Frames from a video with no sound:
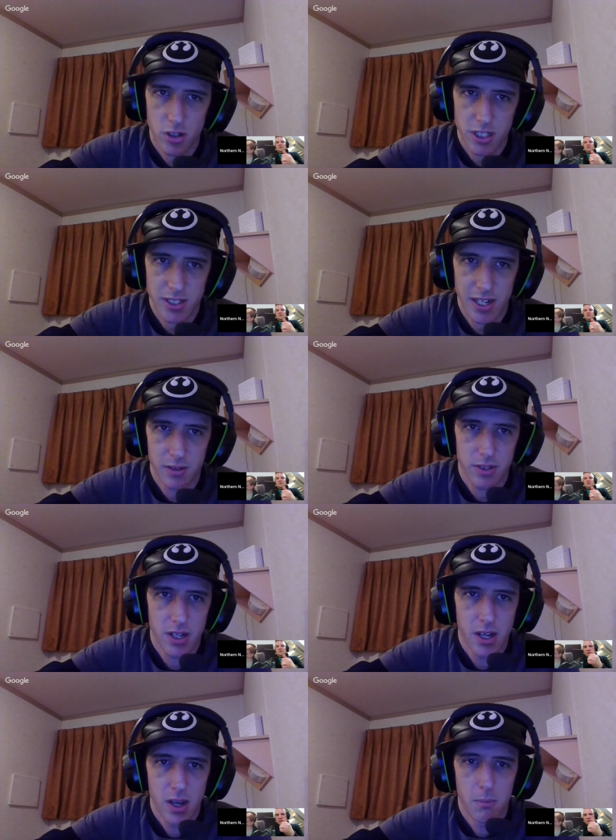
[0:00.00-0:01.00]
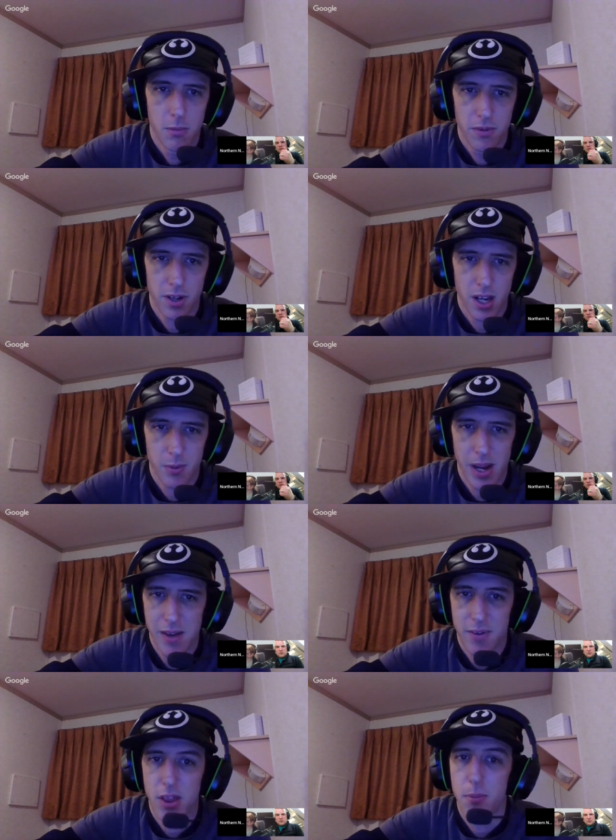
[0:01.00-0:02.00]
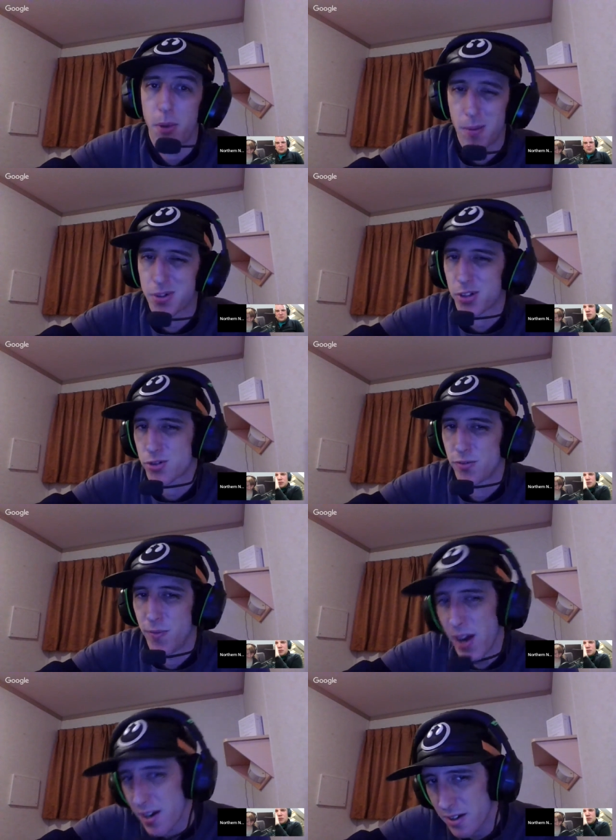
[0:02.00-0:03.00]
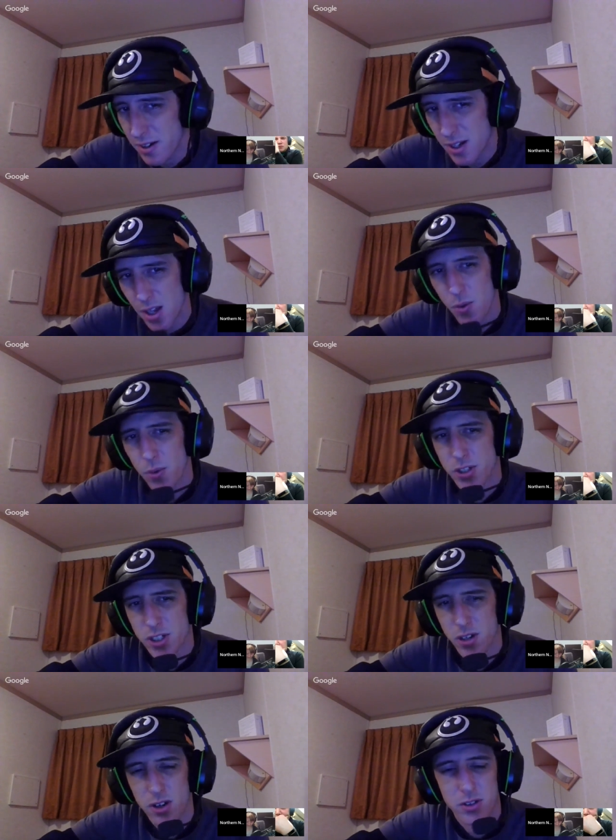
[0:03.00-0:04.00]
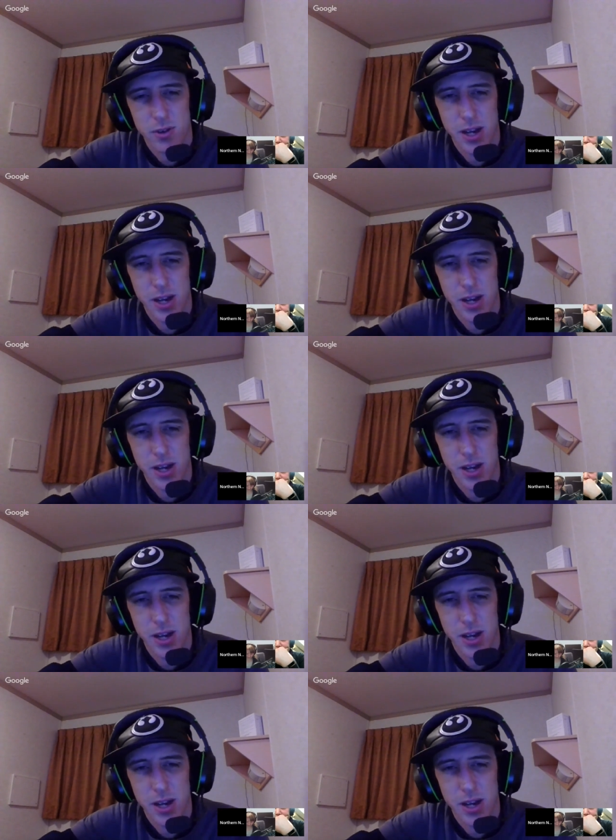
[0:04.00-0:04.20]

check that out. Moving along, we have the Pop Culture Fair, which is also